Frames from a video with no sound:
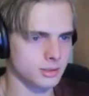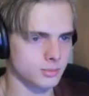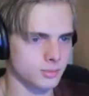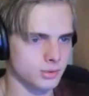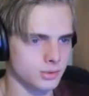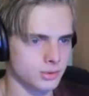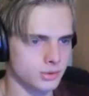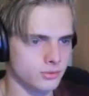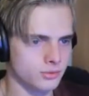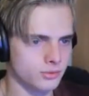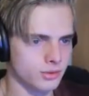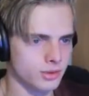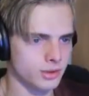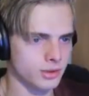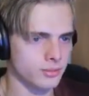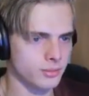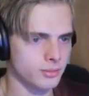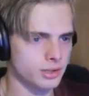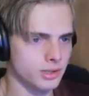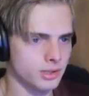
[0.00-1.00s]
that's put in
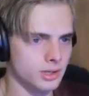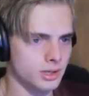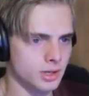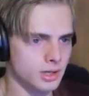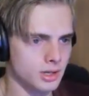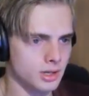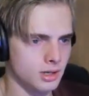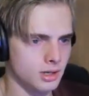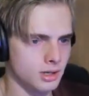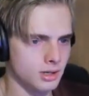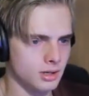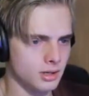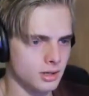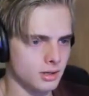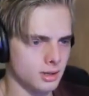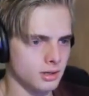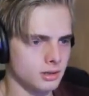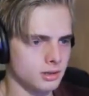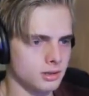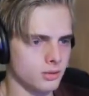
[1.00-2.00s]
front of me.
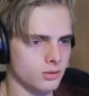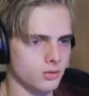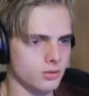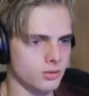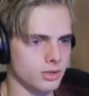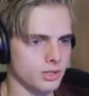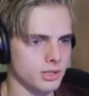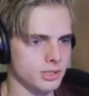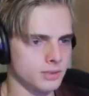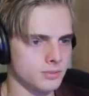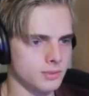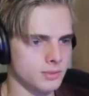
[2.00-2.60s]
Don't try